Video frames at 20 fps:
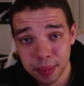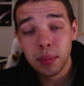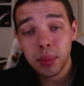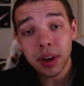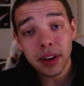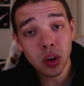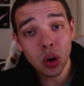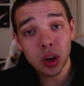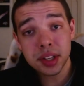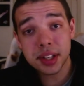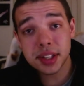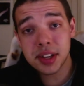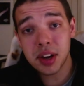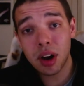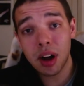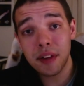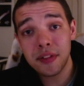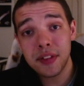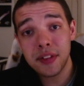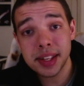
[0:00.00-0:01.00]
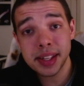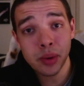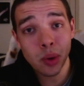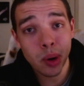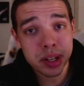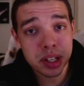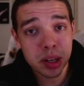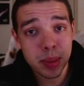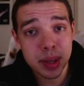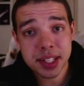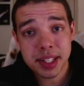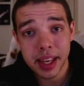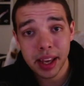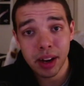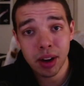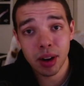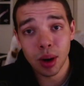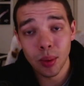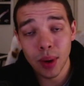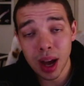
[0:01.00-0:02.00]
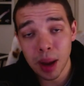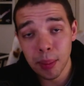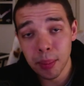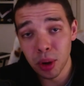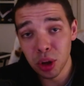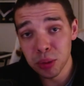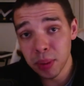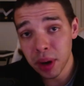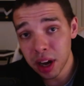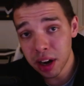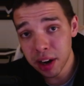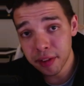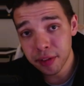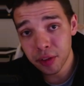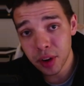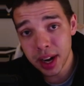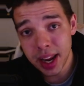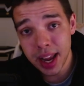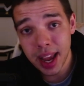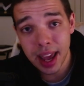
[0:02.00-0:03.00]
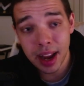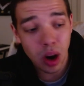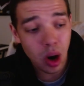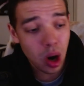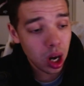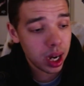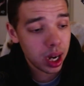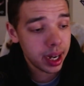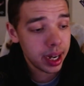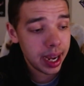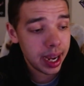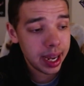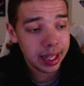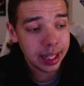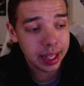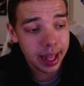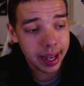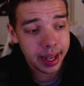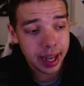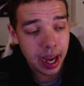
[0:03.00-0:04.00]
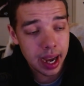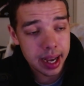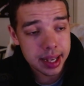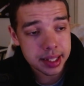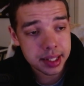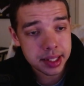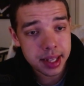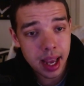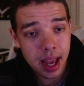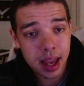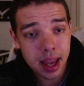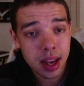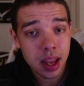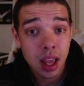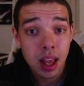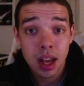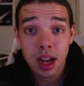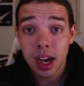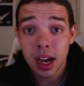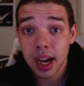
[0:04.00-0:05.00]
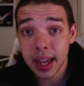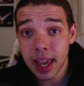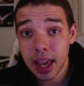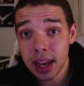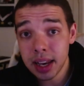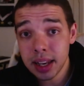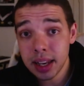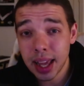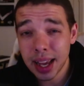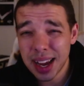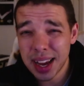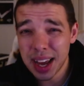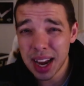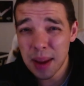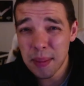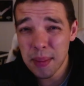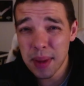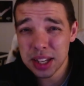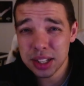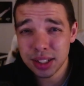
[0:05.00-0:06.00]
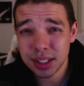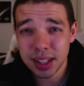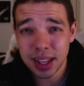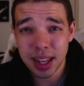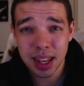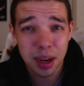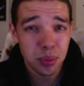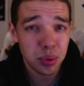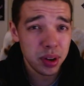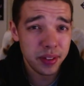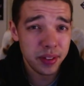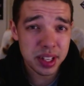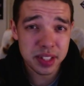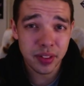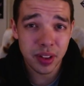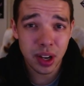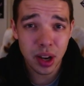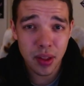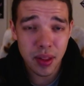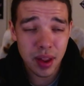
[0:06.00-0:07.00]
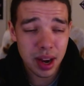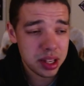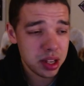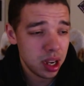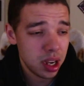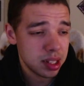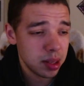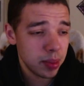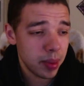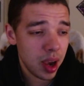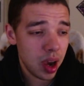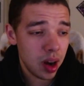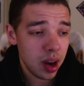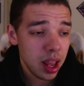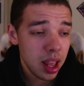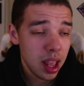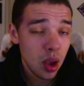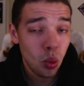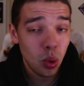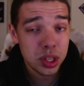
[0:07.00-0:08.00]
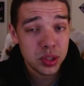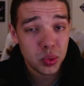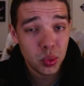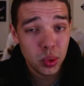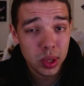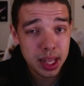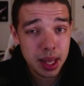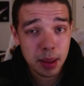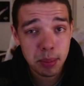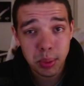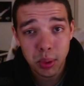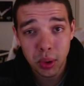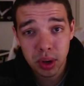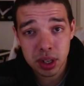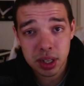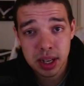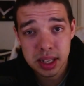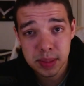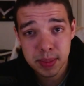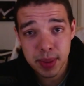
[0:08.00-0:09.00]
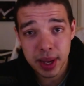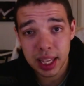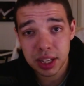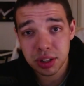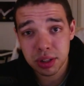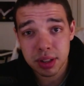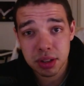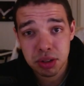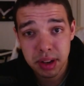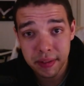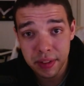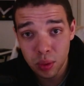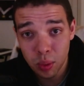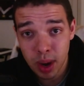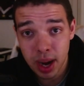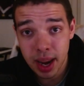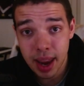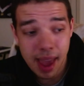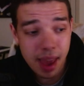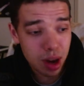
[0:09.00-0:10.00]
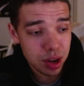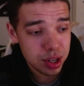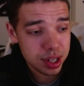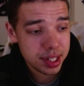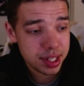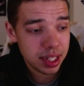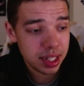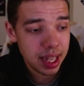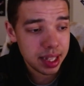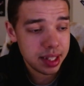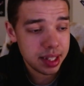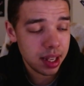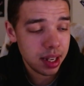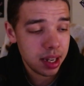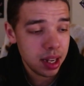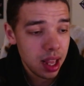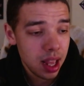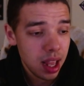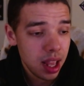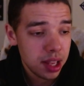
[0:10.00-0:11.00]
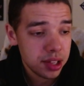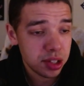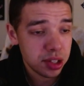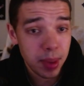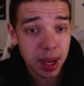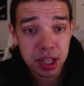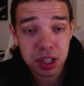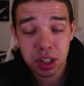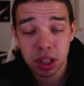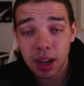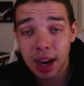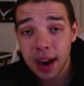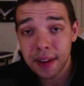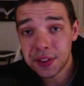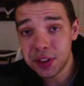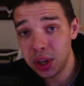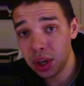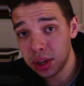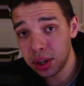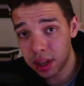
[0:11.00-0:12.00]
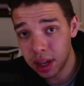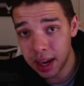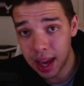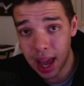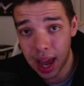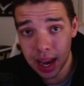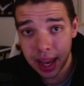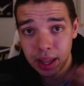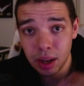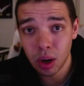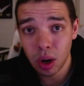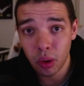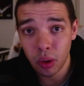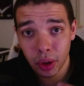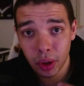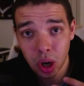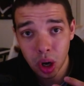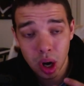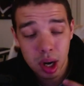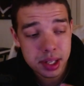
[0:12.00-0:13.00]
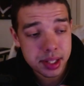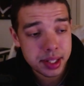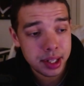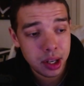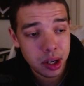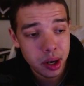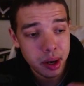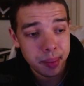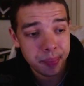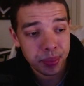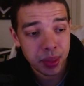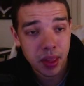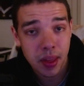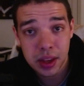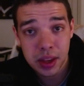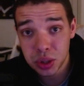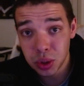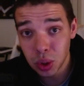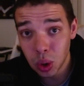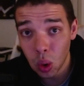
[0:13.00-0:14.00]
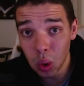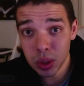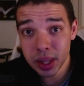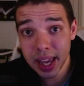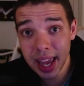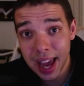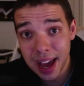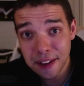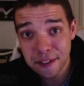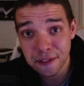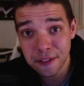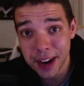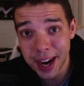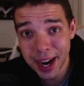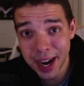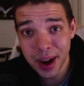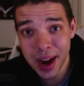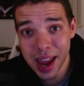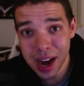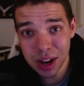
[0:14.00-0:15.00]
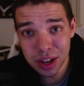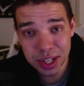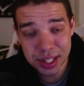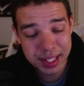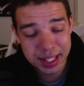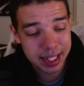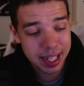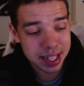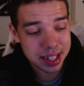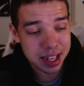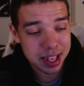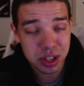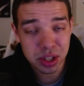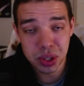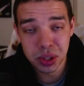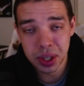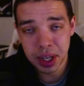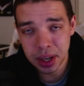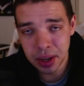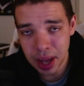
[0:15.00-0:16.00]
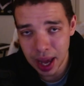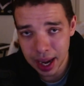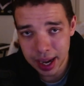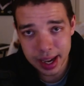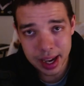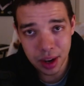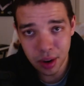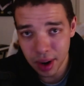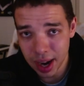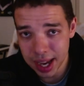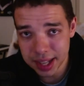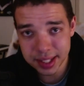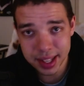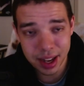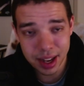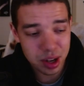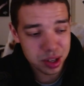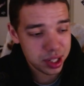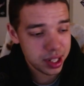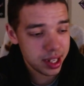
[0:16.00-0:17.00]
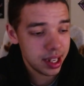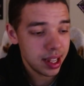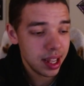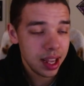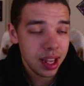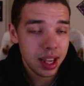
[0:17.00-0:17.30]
But of course, to start off, this is going to be centered around both Butterfree and Arcanine, like I said. Again, like I kind of mentioned in a previous video that I talked about, what's really important is making sure that you have the right energy selected. So make sure after you're done adding all the cards here that you only have fire energy selected. You do not need grass energy.